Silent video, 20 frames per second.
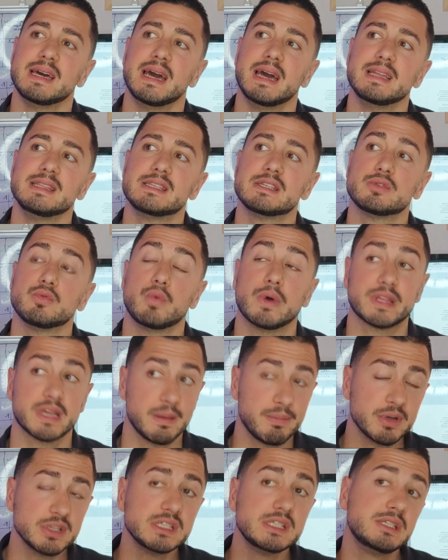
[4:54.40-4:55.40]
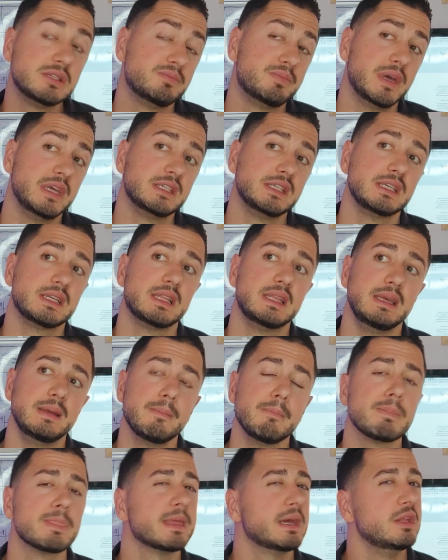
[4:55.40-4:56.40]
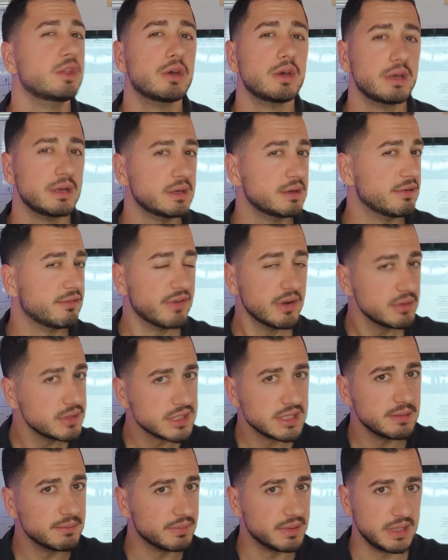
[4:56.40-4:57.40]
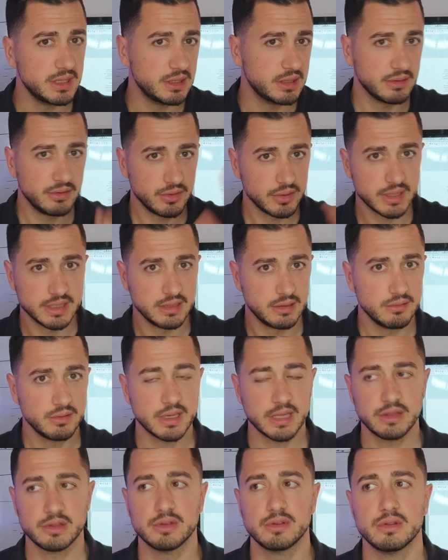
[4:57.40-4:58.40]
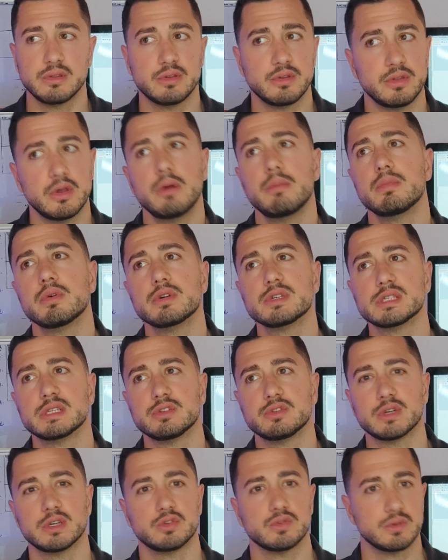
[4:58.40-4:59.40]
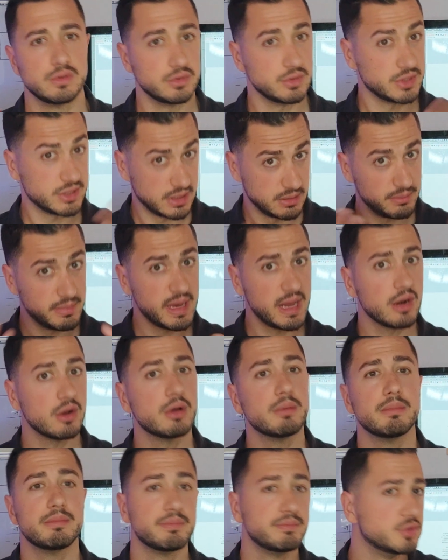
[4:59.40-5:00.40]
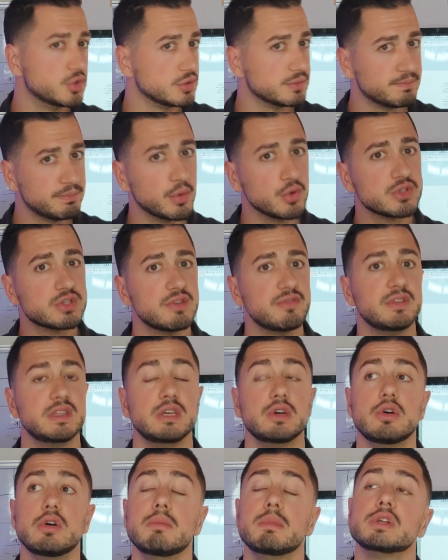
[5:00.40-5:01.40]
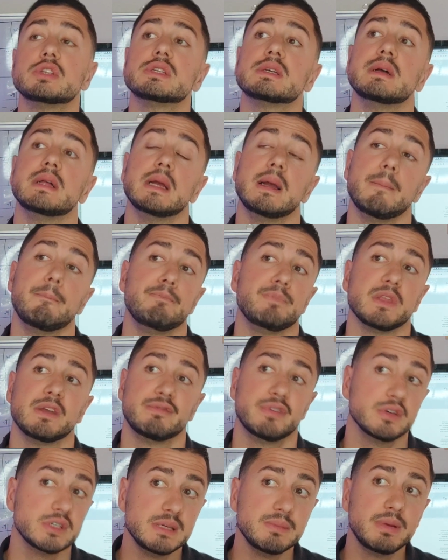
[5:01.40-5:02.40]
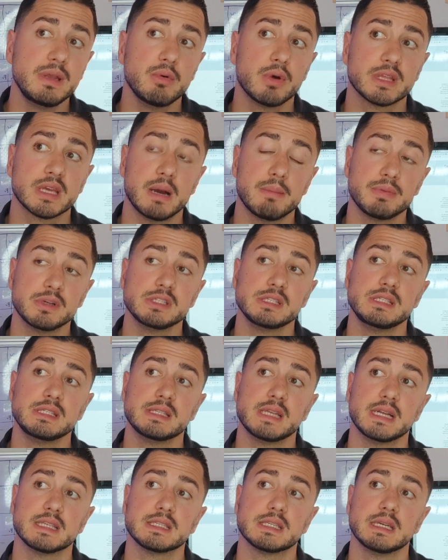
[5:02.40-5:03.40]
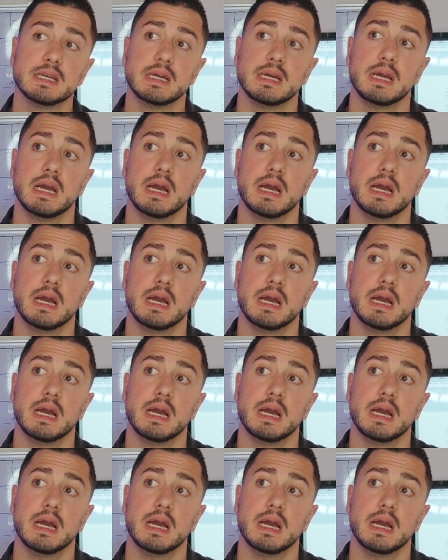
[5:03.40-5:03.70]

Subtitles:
And what happens is basically, very simply, you can look at the numbers and try to understand better, just pause the video, but Very simply, what happens is that